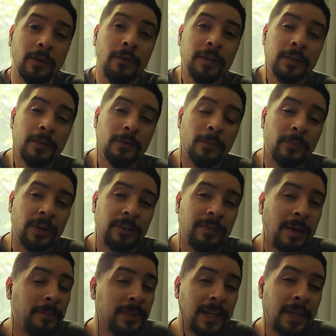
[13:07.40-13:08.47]
always, Little Press
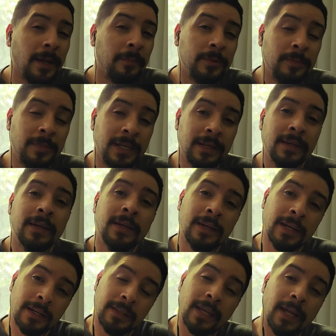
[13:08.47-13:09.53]
fam, it's not up to me.
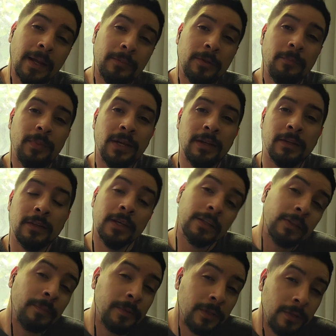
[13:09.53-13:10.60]
It's not up to Biggs.
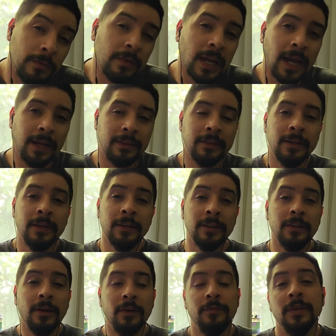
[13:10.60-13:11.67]
It's up to you guys.
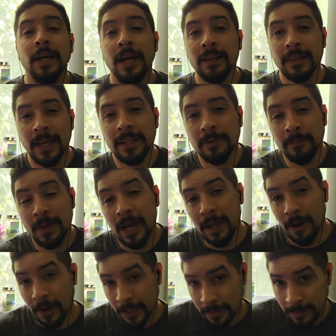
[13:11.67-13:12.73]
So if you guys liked my
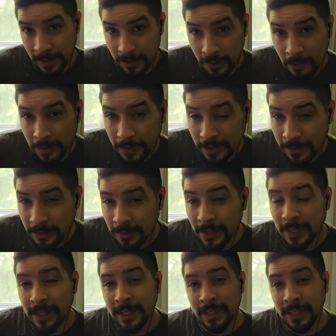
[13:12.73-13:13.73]
argument, you know what you could do?